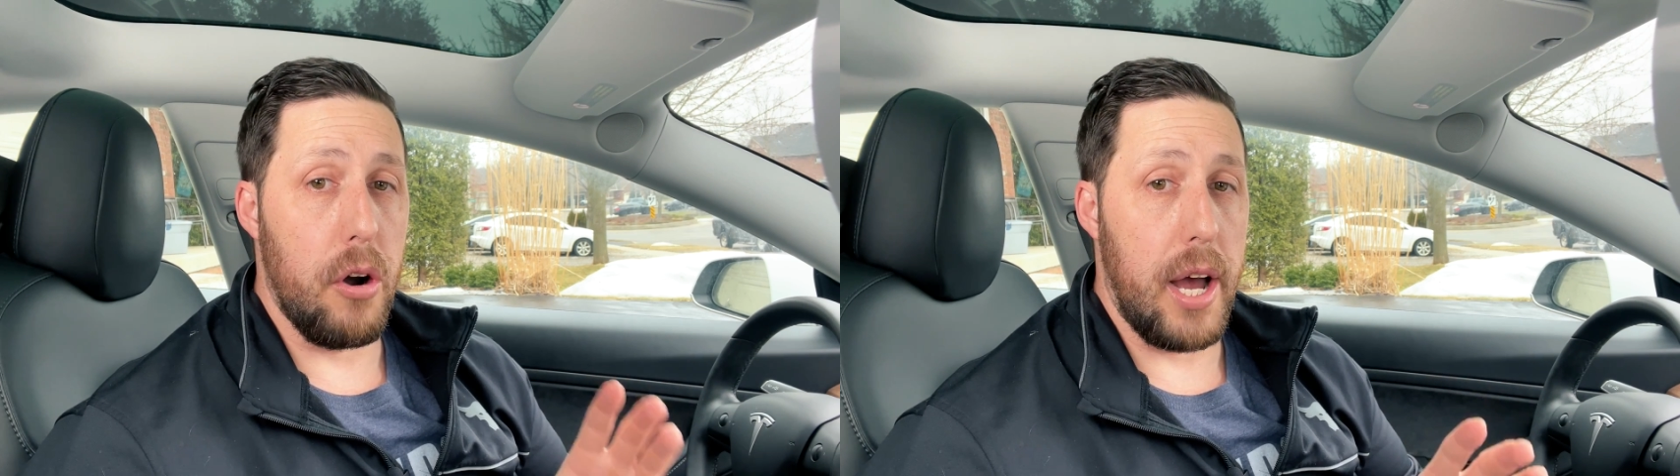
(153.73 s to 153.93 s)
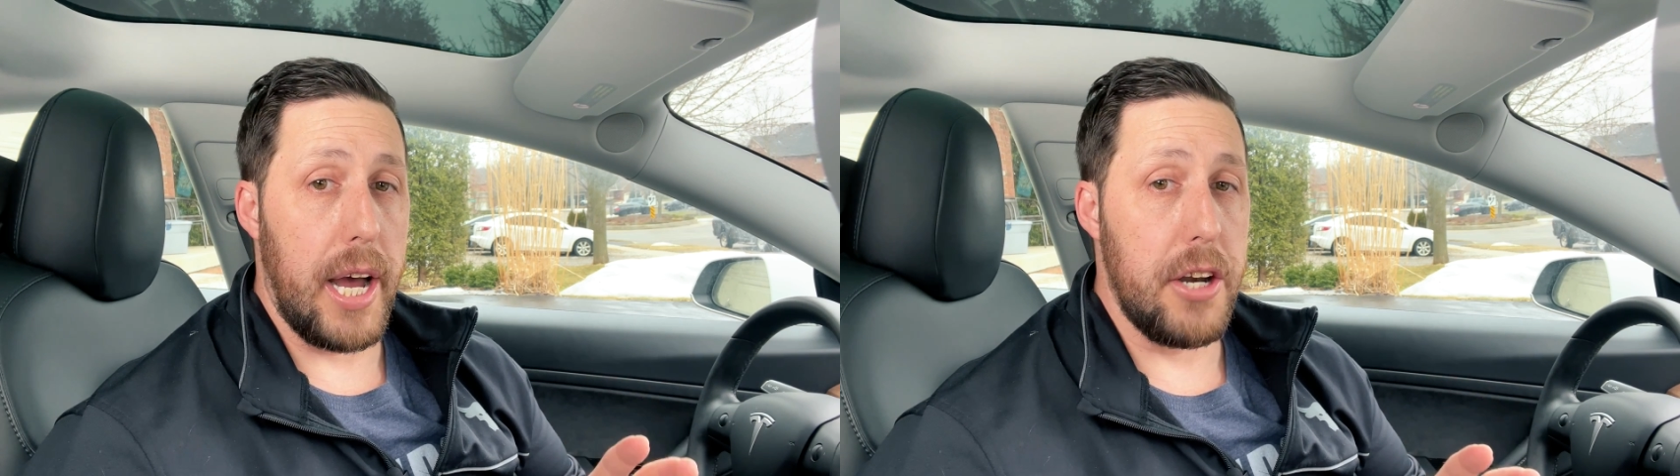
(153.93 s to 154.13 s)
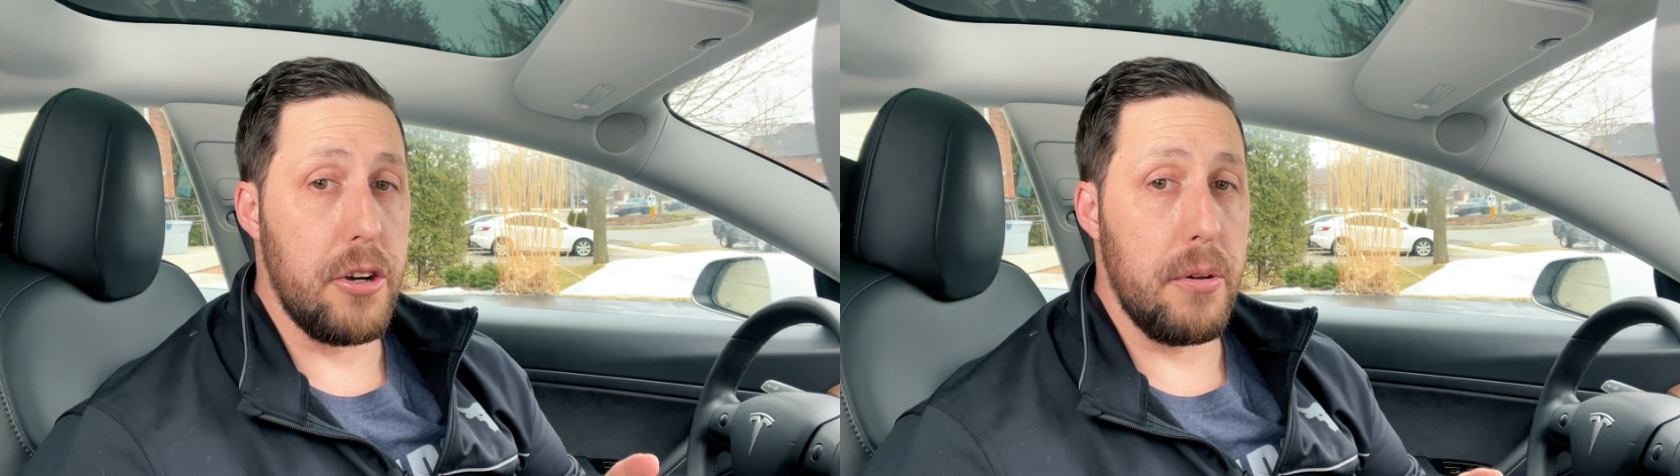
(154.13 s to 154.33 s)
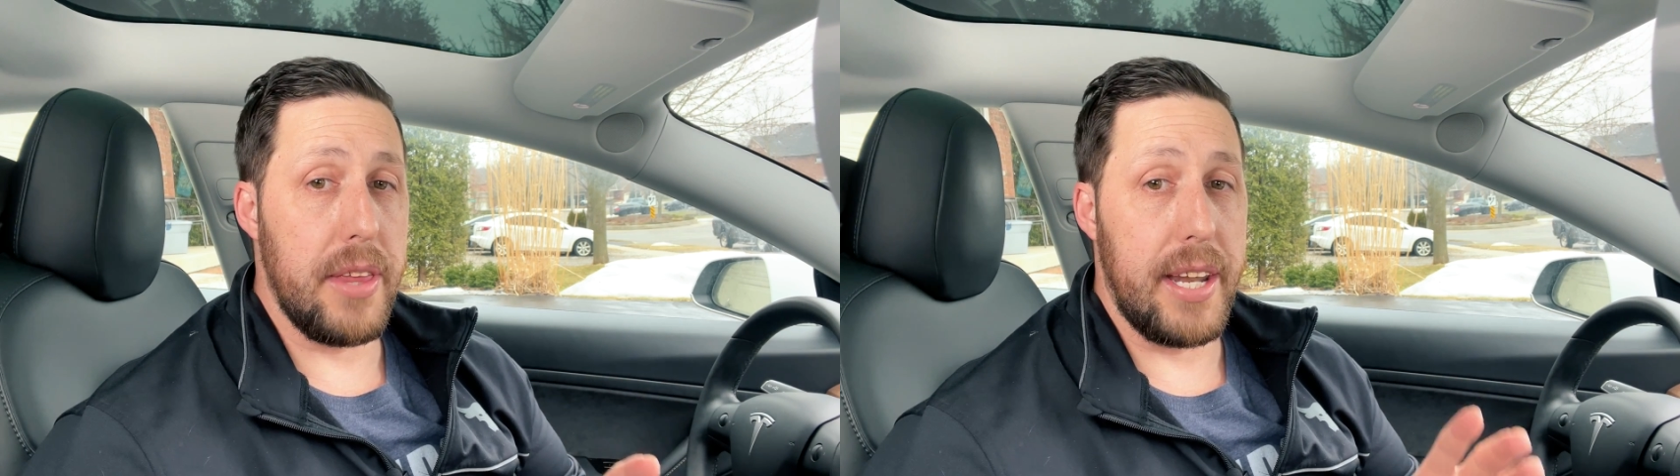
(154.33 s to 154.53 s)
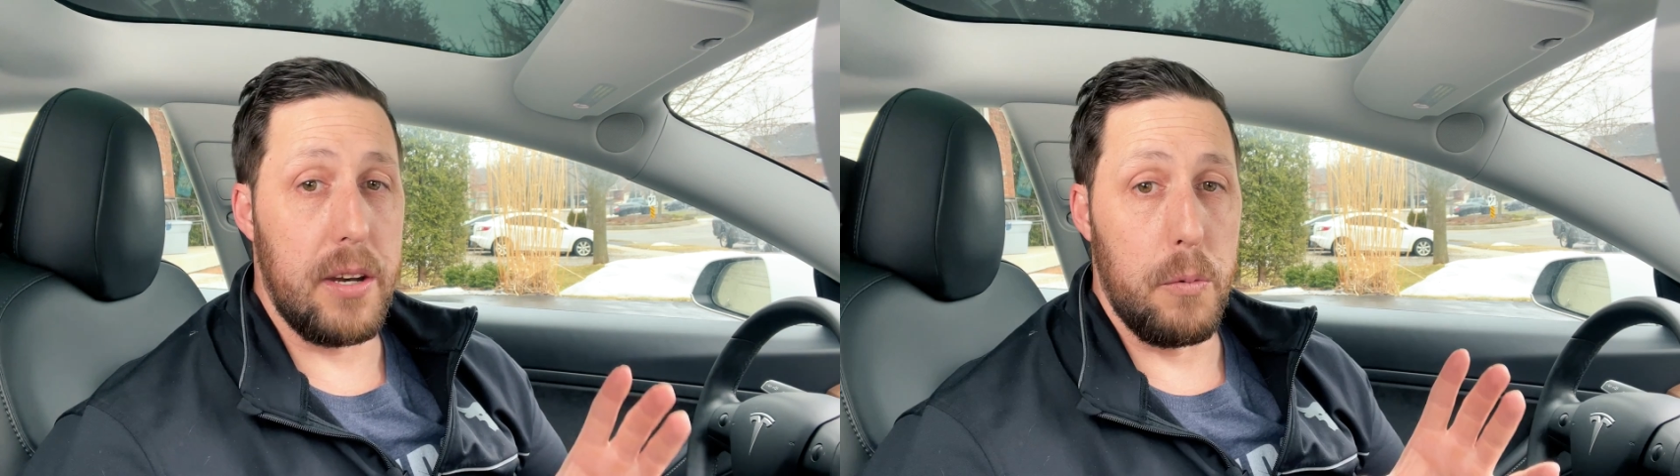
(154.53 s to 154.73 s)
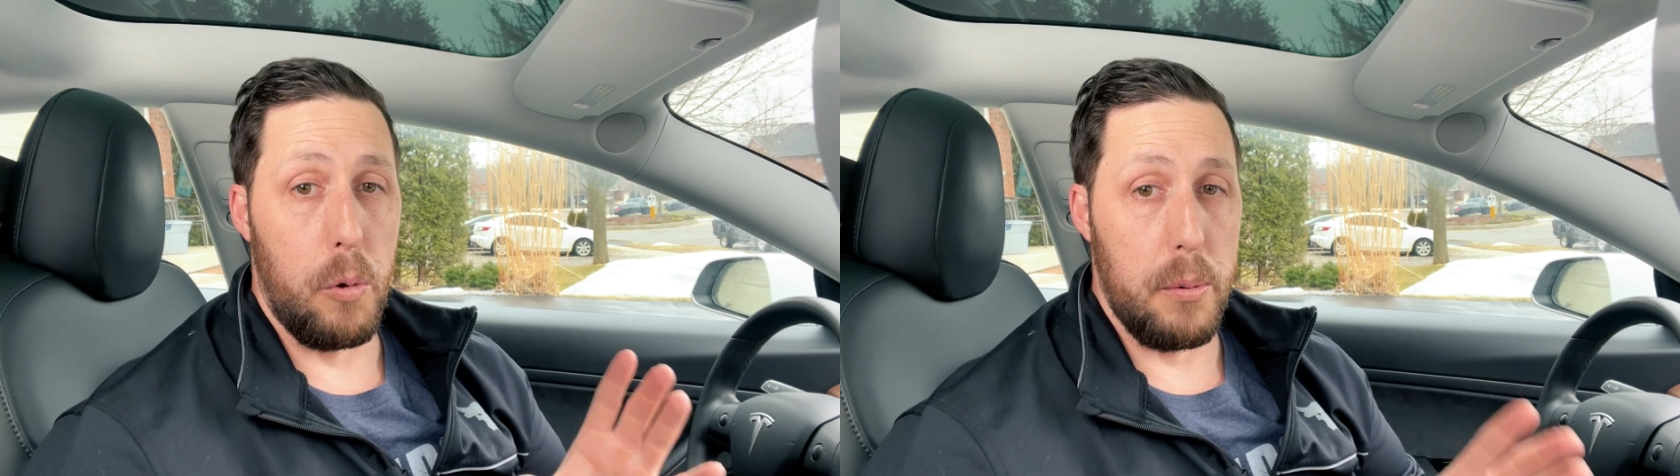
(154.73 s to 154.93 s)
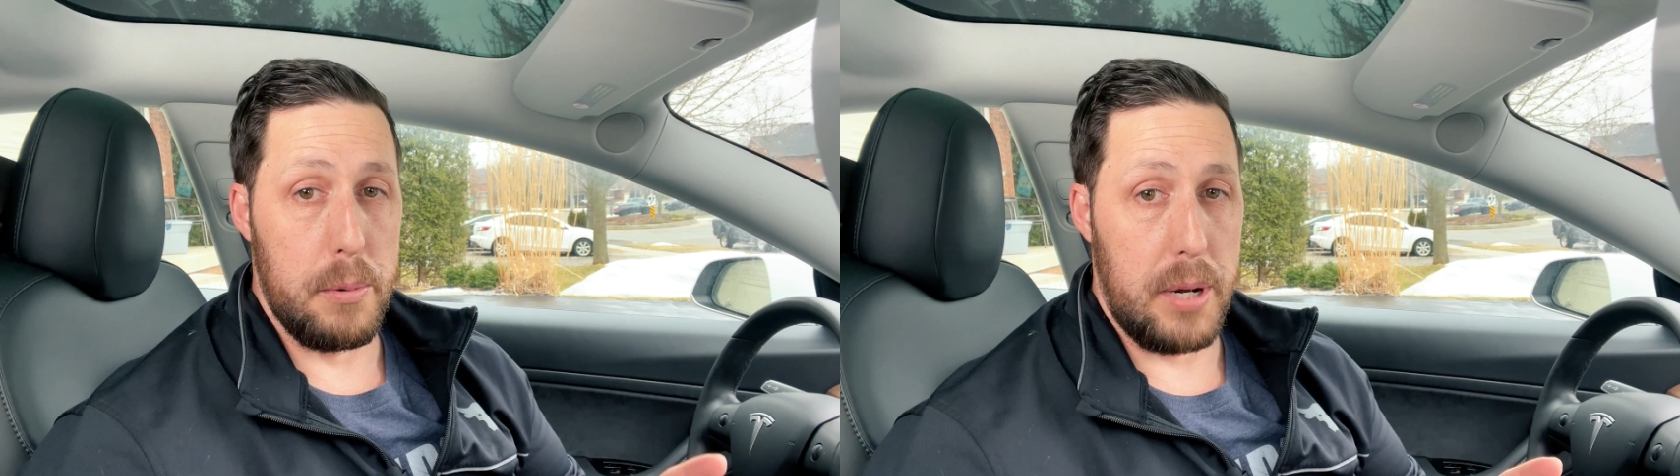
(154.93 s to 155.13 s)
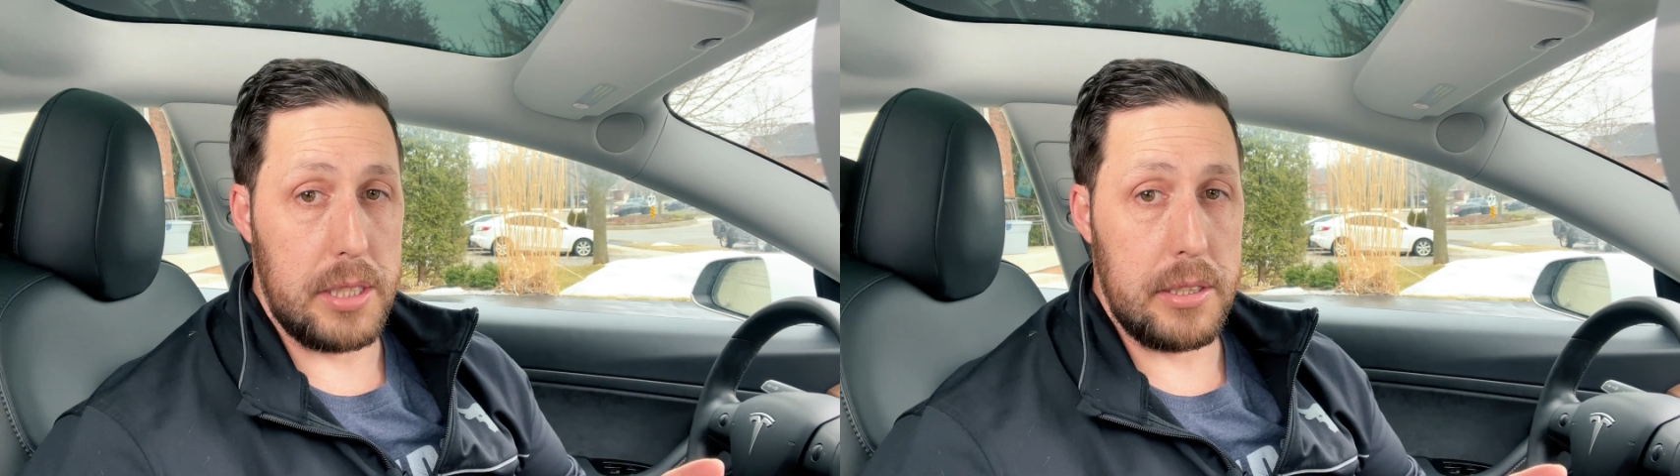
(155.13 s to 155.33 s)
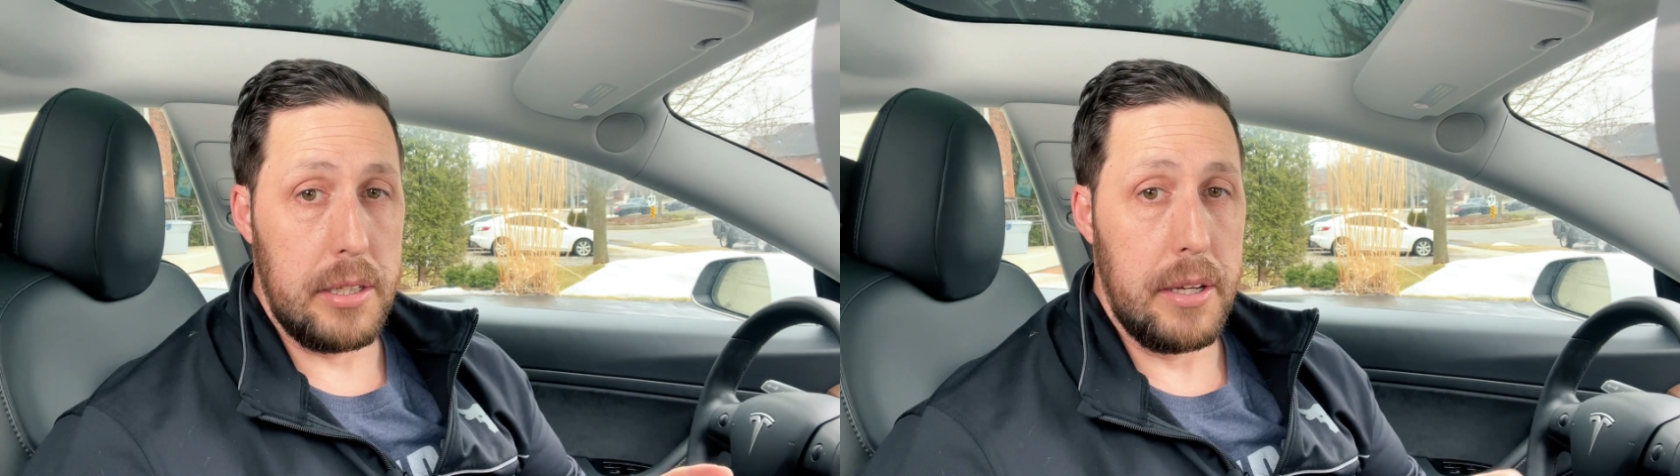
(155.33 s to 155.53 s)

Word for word: hydro than in warmer months.